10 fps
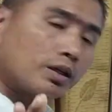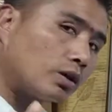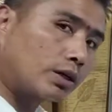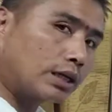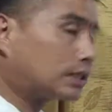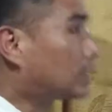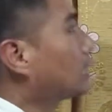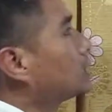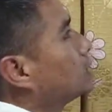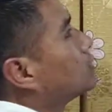okay,
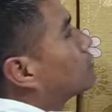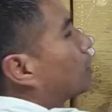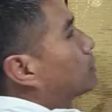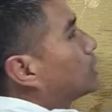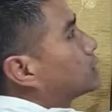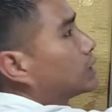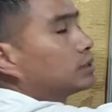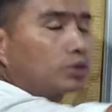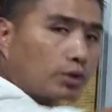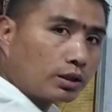sunlight is from the
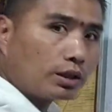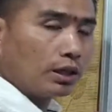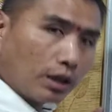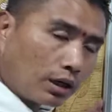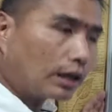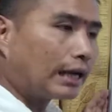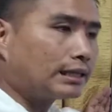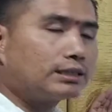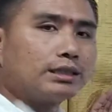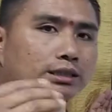sun. So light
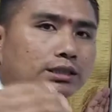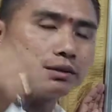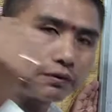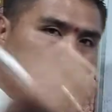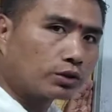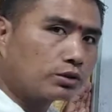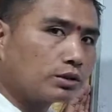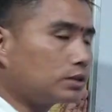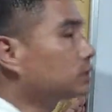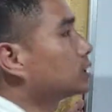is necessary for
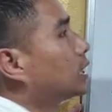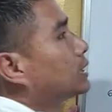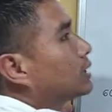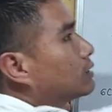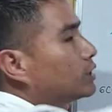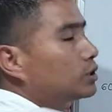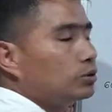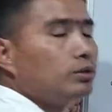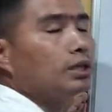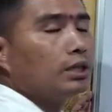photosynthesis. Regarding that, we'll
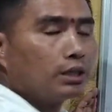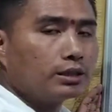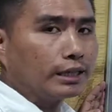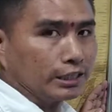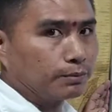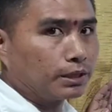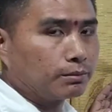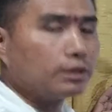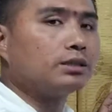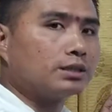do the
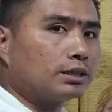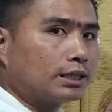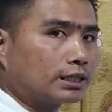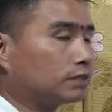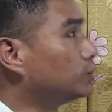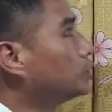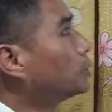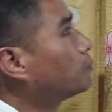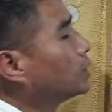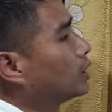experiment in the next video.